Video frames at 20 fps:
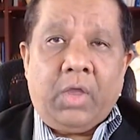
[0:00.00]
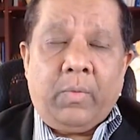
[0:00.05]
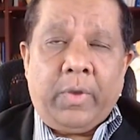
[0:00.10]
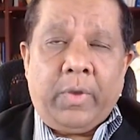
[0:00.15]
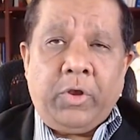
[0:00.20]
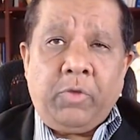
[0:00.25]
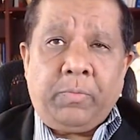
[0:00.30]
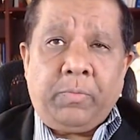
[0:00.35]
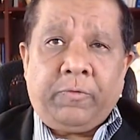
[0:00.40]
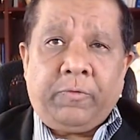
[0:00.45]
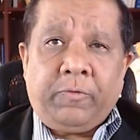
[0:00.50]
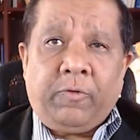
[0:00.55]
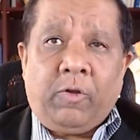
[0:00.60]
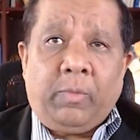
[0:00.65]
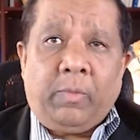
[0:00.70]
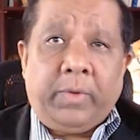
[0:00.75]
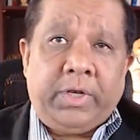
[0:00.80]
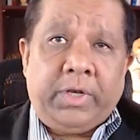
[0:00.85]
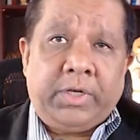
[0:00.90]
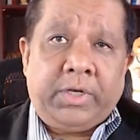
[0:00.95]
When you
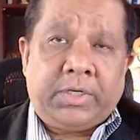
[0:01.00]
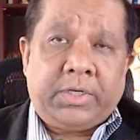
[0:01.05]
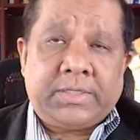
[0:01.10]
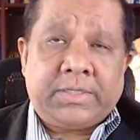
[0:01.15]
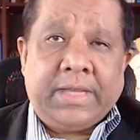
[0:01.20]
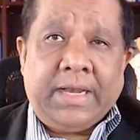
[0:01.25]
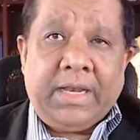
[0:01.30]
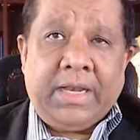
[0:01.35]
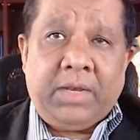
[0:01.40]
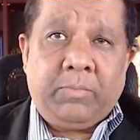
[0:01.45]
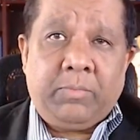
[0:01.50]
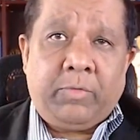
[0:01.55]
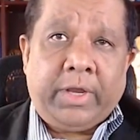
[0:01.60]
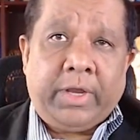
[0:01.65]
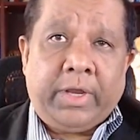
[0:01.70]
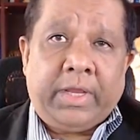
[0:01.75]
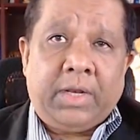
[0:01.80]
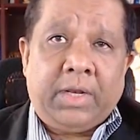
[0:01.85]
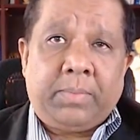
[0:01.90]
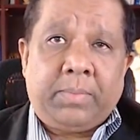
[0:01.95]
perform an interscalene
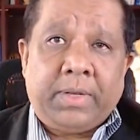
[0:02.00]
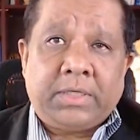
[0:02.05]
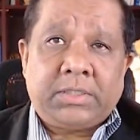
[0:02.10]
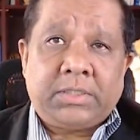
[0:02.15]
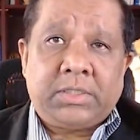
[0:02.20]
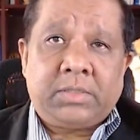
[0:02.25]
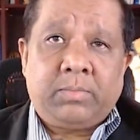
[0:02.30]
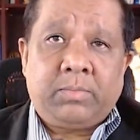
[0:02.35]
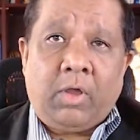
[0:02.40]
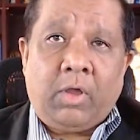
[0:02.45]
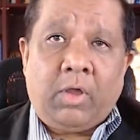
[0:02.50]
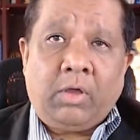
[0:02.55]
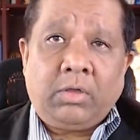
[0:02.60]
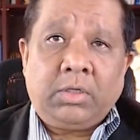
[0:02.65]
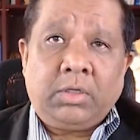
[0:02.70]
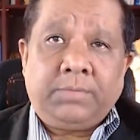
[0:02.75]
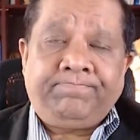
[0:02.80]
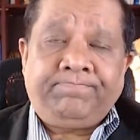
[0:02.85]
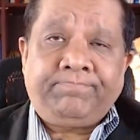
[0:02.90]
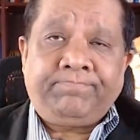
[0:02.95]
brachial plexus
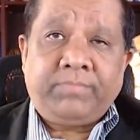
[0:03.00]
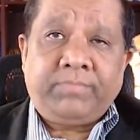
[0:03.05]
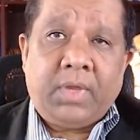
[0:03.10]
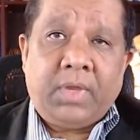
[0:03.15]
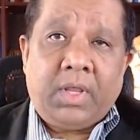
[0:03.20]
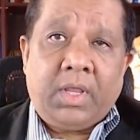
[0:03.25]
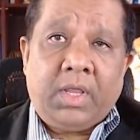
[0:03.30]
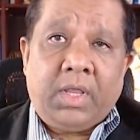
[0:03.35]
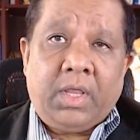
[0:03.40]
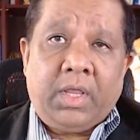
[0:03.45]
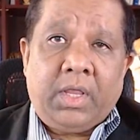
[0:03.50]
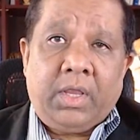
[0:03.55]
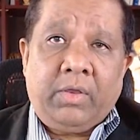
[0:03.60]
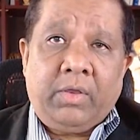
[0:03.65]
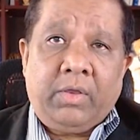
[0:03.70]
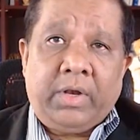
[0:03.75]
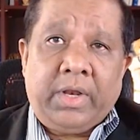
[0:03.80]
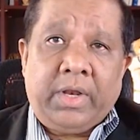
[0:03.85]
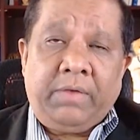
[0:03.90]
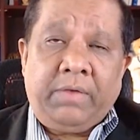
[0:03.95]
block,
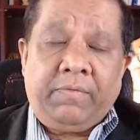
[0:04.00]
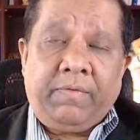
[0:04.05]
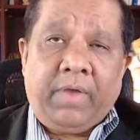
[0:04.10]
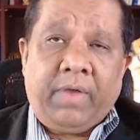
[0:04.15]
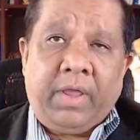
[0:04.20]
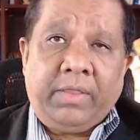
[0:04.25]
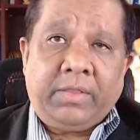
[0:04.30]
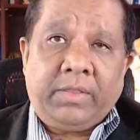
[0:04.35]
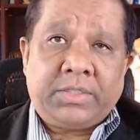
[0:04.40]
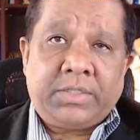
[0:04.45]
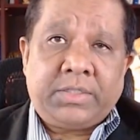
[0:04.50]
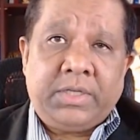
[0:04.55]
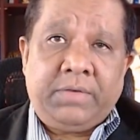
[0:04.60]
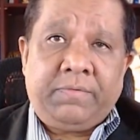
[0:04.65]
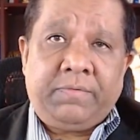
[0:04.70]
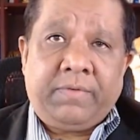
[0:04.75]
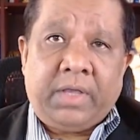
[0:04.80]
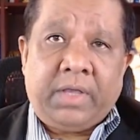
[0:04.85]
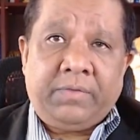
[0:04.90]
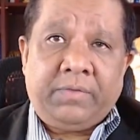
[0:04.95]
you identify the
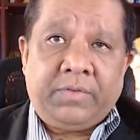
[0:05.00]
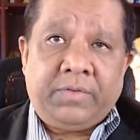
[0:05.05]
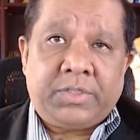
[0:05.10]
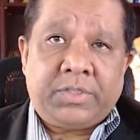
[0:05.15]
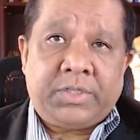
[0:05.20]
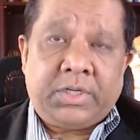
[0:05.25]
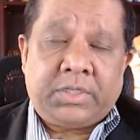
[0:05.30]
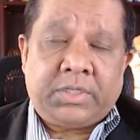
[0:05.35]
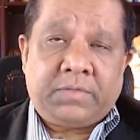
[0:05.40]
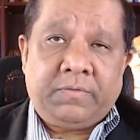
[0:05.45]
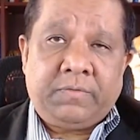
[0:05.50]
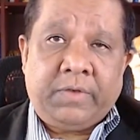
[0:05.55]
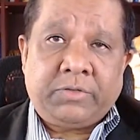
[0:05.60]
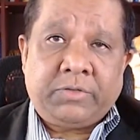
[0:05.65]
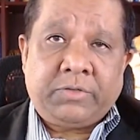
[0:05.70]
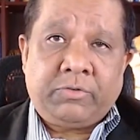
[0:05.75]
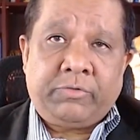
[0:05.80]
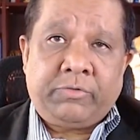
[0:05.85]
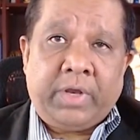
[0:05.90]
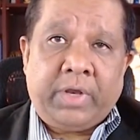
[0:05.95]
C5 and 6
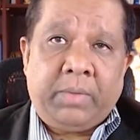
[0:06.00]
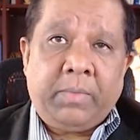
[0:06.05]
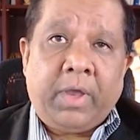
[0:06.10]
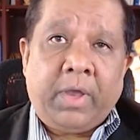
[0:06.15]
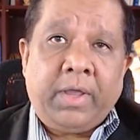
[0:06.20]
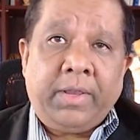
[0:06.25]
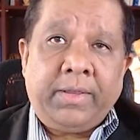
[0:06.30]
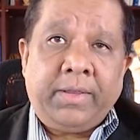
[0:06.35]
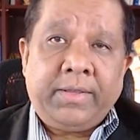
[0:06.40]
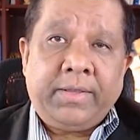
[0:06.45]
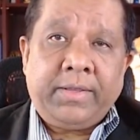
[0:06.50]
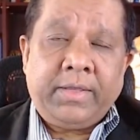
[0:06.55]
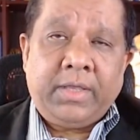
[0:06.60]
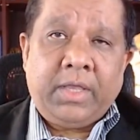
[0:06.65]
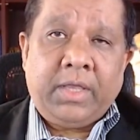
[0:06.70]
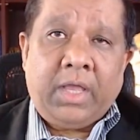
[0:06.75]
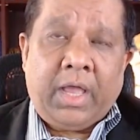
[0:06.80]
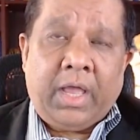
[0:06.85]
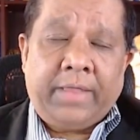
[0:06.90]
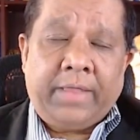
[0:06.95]
ventral rami,
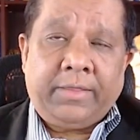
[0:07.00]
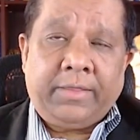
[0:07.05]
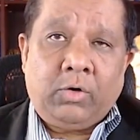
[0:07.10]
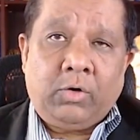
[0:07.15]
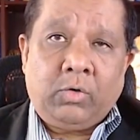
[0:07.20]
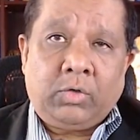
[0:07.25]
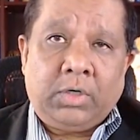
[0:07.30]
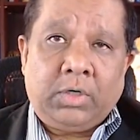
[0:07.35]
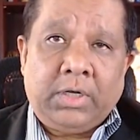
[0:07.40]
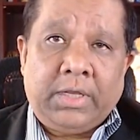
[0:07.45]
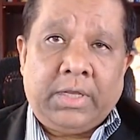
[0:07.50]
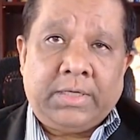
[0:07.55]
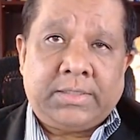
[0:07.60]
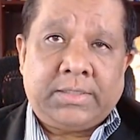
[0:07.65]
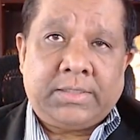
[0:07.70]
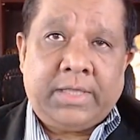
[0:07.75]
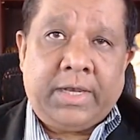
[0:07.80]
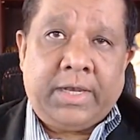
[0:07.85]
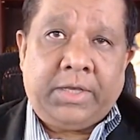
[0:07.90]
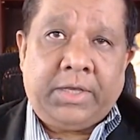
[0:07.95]
and the local
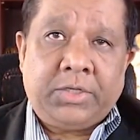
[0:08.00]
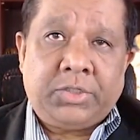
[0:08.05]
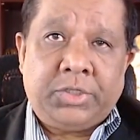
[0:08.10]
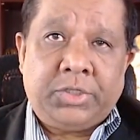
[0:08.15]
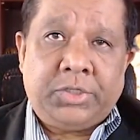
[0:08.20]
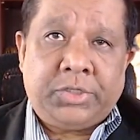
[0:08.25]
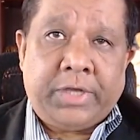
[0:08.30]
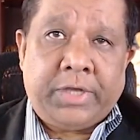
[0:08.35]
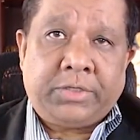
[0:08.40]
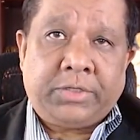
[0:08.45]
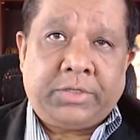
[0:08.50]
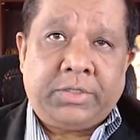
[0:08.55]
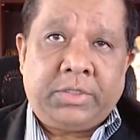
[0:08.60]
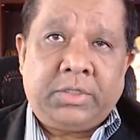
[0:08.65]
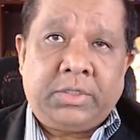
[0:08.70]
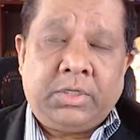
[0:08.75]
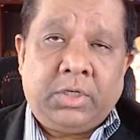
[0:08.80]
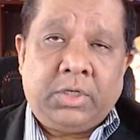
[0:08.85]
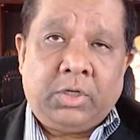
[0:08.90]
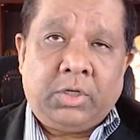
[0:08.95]
anesthetic is
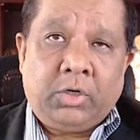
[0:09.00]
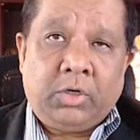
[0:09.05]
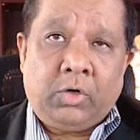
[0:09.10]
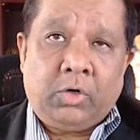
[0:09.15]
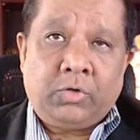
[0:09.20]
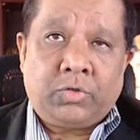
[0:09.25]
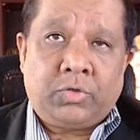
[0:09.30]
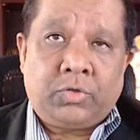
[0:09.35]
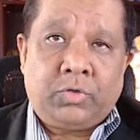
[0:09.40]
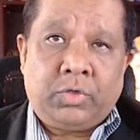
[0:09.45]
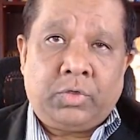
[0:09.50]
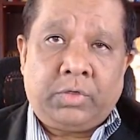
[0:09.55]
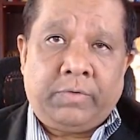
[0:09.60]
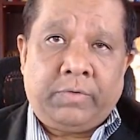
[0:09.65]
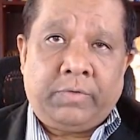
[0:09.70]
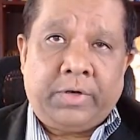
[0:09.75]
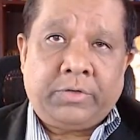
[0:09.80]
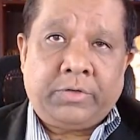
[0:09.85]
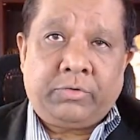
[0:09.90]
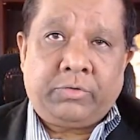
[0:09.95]
injected close to the
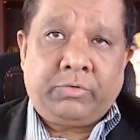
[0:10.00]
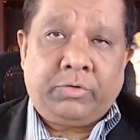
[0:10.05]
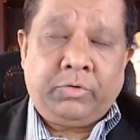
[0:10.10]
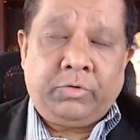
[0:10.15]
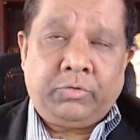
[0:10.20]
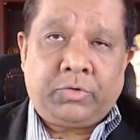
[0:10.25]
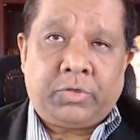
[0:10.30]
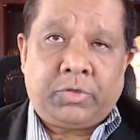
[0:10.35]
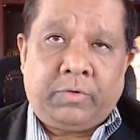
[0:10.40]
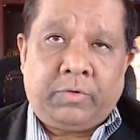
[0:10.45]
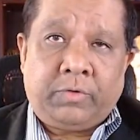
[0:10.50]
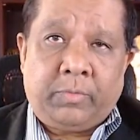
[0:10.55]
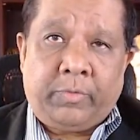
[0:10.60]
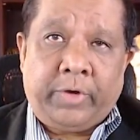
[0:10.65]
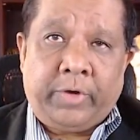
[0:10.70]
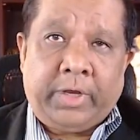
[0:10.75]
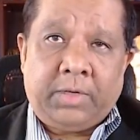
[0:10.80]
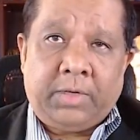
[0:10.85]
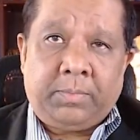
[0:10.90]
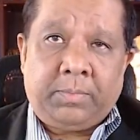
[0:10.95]
ventral roots of the
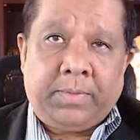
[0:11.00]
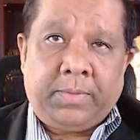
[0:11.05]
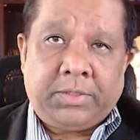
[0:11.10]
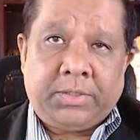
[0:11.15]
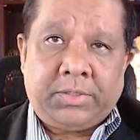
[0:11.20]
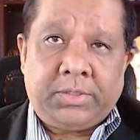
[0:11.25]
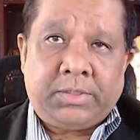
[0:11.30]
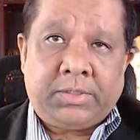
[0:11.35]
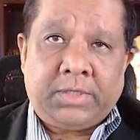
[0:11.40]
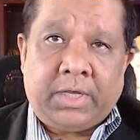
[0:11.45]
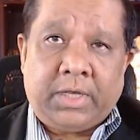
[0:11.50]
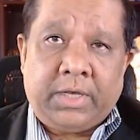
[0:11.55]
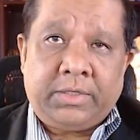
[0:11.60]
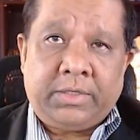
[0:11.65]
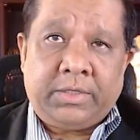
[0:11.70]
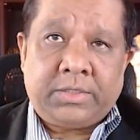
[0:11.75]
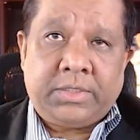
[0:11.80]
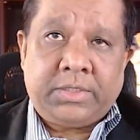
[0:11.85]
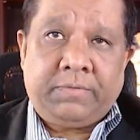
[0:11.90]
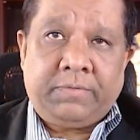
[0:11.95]
brachial plexus, i.e.
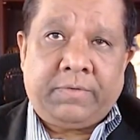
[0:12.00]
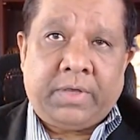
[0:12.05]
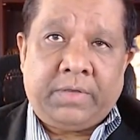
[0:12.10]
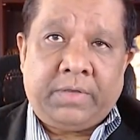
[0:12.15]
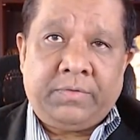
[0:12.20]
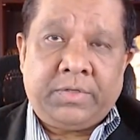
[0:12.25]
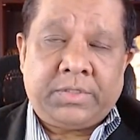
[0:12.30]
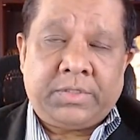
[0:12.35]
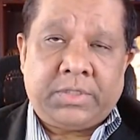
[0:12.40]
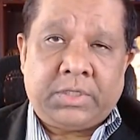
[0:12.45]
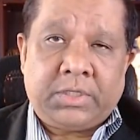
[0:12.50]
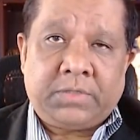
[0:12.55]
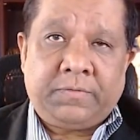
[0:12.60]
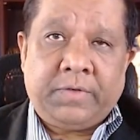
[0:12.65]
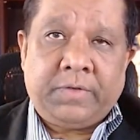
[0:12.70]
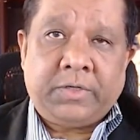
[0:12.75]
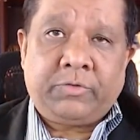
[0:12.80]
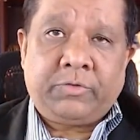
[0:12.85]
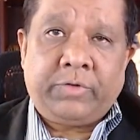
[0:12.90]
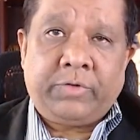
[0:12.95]
the C5 and 6
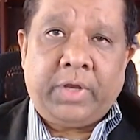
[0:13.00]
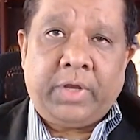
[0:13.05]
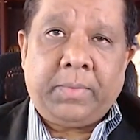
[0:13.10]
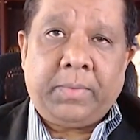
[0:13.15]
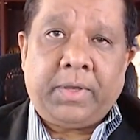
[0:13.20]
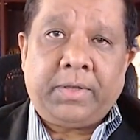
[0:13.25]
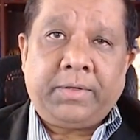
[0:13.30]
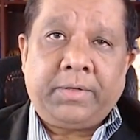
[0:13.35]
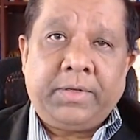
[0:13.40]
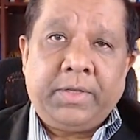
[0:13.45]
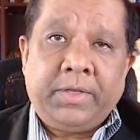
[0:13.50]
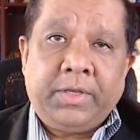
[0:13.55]
ventral rami.